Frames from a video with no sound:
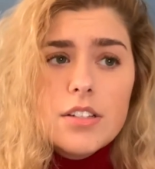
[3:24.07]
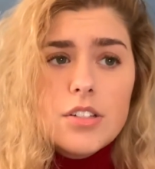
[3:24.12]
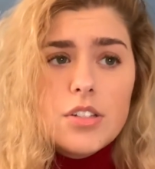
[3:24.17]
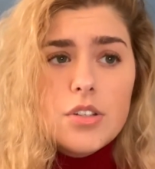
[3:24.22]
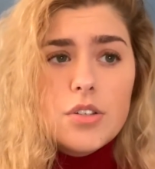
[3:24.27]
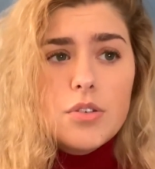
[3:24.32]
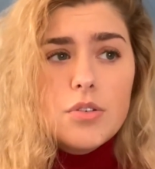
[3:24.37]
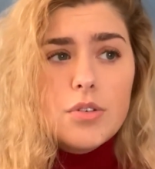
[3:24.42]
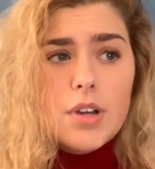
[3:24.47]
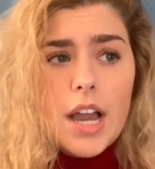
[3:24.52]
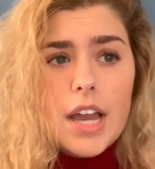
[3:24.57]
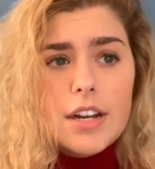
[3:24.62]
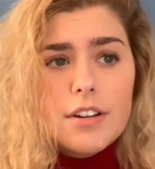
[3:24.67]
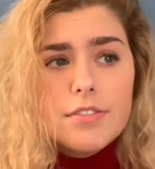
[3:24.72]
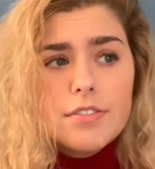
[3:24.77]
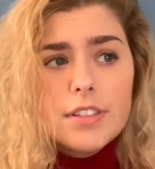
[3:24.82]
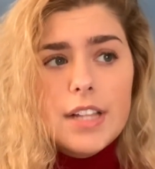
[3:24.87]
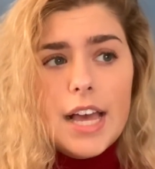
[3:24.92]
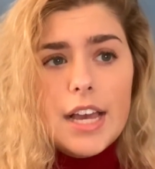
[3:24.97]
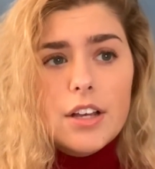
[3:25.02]
to kind
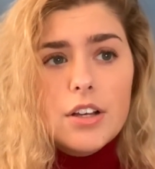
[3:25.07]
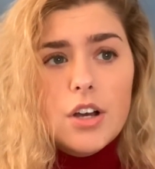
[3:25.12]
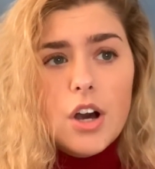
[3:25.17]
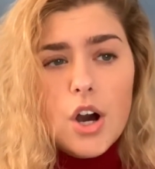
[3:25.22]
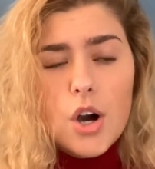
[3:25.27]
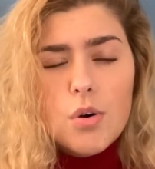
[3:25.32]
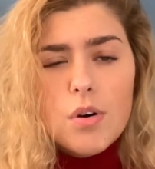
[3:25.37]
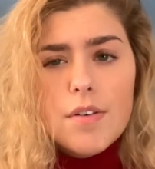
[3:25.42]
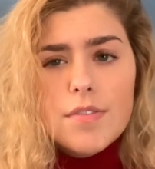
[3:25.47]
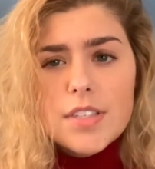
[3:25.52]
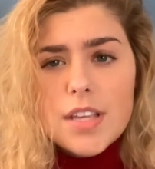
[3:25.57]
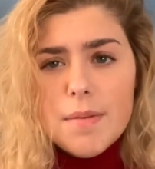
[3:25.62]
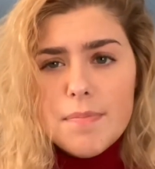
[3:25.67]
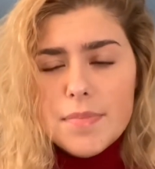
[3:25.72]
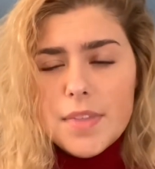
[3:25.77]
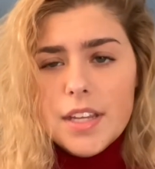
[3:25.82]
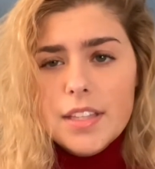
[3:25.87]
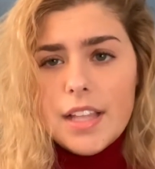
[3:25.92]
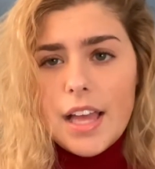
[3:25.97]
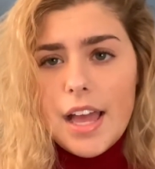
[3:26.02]
of let go of
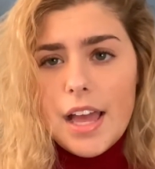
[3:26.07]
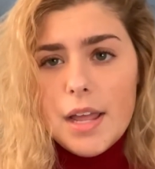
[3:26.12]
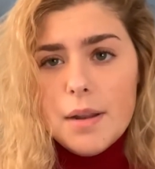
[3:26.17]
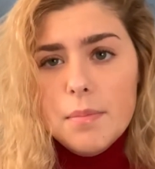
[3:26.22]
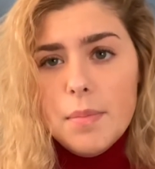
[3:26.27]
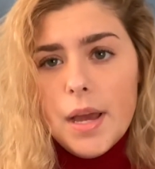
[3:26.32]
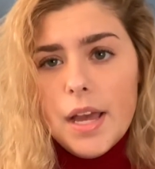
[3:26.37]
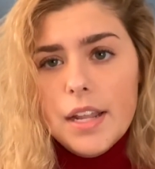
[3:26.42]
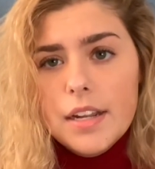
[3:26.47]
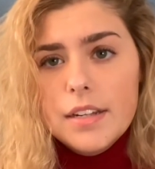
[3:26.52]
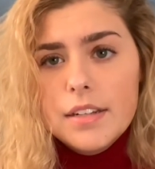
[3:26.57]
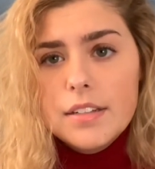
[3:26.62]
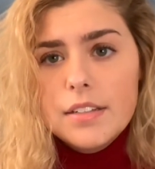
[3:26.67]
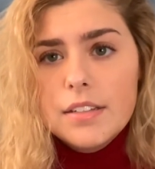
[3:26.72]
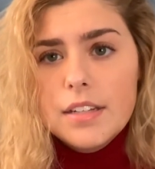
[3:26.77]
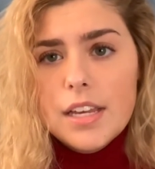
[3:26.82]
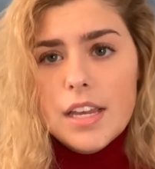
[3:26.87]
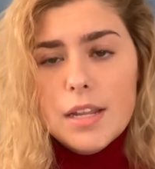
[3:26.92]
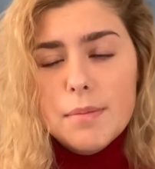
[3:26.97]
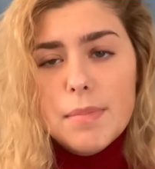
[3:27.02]
something that had been
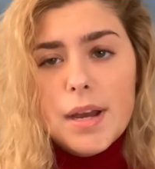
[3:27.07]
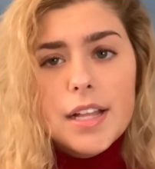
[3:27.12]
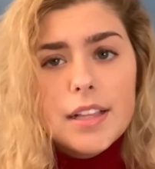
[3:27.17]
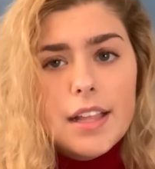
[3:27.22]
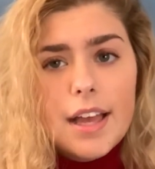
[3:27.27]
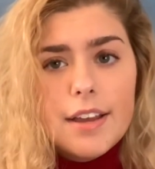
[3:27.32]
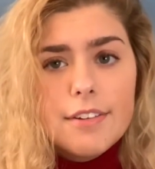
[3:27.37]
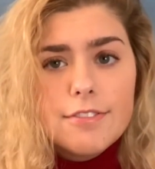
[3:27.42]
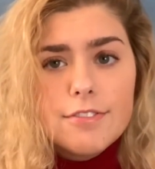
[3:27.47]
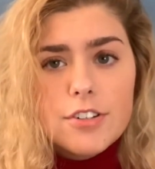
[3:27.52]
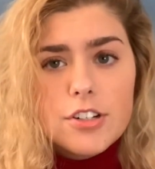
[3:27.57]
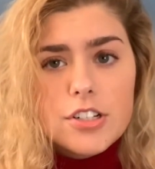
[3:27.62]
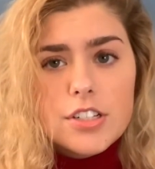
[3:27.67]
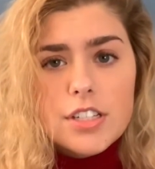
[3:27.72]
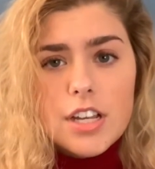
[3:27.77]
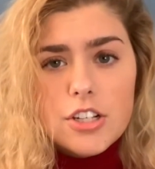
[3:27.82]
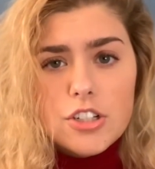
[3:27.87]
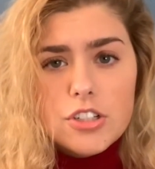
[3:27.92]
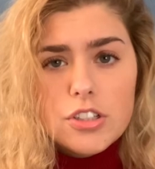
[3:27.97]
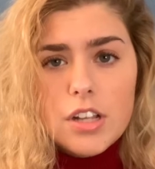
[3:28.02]
in my life for
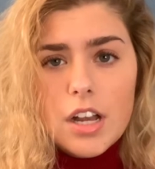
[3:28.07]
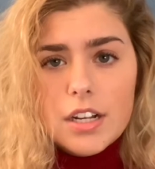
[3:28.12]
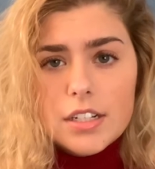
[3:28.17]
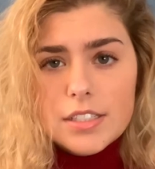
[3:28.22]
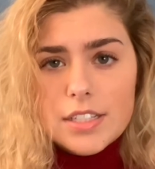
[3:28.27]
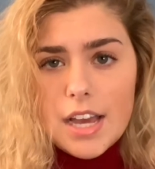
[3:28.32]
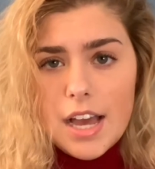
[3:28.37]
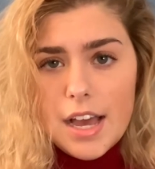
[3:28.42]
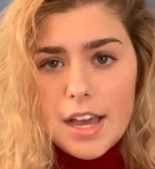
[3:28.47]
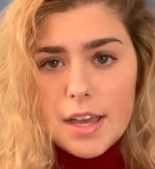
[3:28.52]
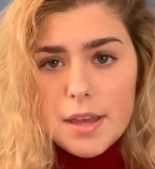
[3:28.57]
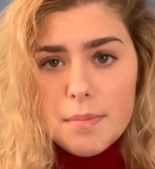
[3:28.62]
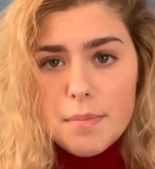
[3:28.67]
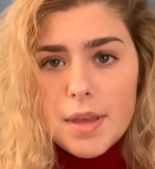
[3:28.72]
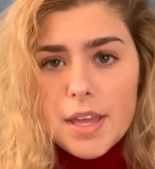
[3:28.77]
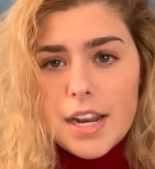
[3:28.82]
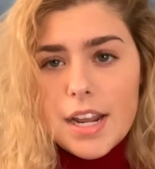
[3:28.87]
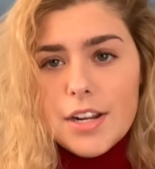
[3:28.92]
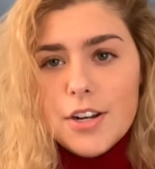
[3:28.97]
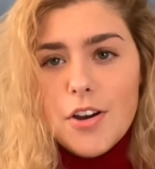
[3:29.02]
such a long time.
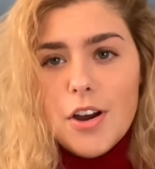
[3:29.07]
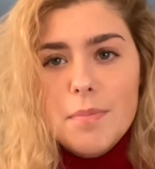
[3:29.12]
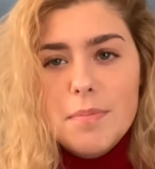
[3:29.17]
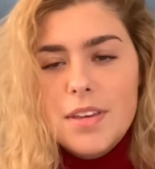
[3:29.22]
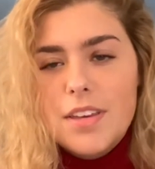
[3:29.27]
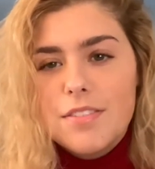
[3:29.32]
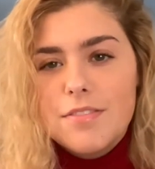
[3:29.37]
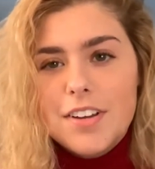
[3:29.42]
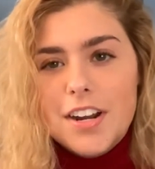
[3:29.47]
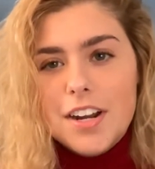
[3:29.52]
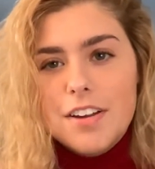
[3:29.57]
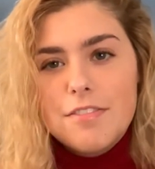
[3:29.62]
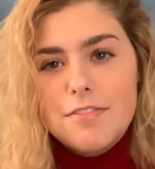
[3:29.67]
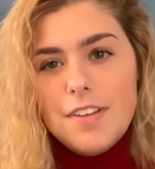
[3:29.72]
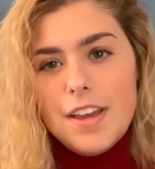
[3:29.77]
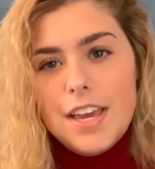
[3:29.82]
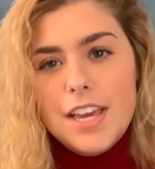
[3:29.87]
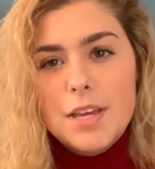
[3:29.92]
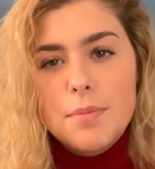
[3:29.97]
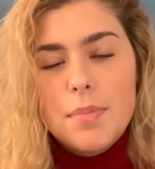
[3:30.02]
And I know I'm being very
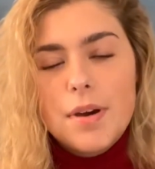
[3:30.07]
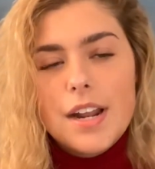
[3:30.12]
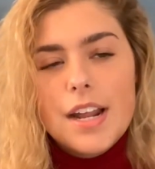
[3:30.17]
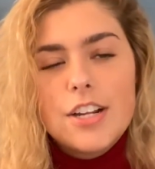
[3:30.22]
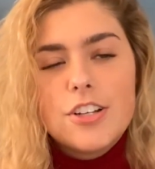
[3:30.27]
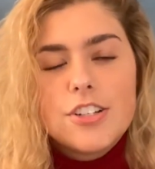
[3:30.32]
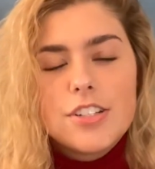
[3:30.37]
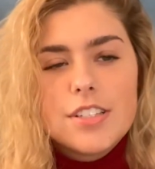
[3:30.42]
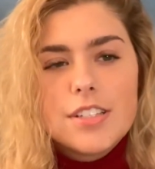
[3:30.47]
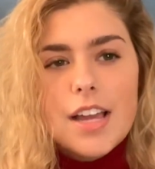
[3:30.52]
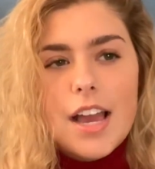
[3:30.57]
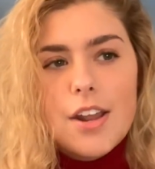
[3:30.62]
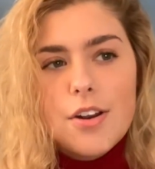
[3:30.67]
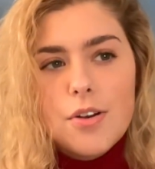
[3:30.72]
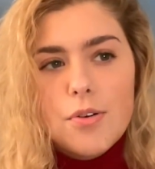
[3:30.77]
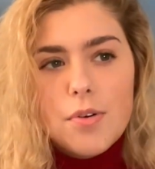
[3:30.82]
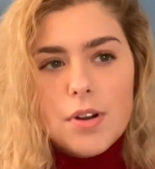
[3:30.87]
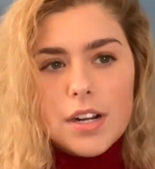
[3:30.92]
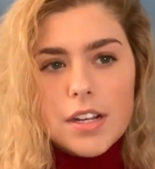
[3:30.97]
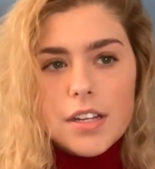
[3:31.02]
vague, but I don't
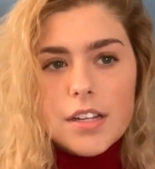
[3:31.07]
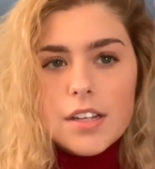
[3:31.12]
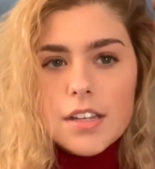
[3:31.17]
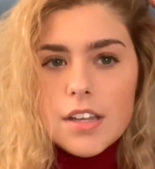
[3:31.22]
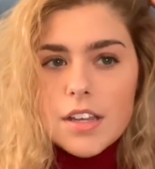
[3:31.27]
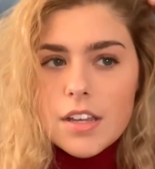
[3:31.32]
wanna